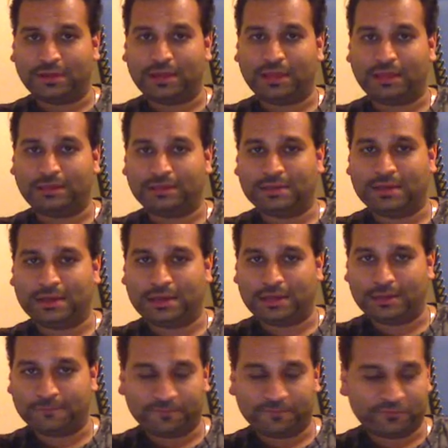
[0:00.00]
And
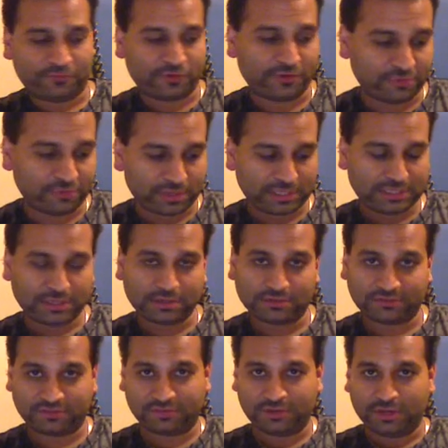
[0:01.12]
uh, for everybody
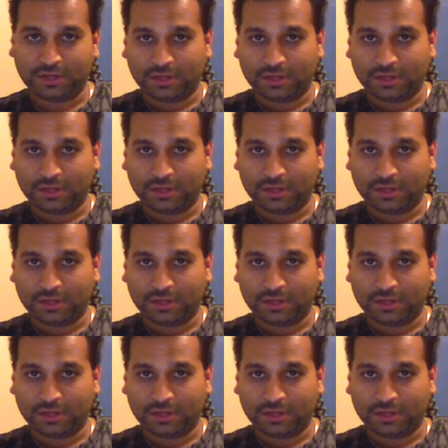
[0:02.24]
else,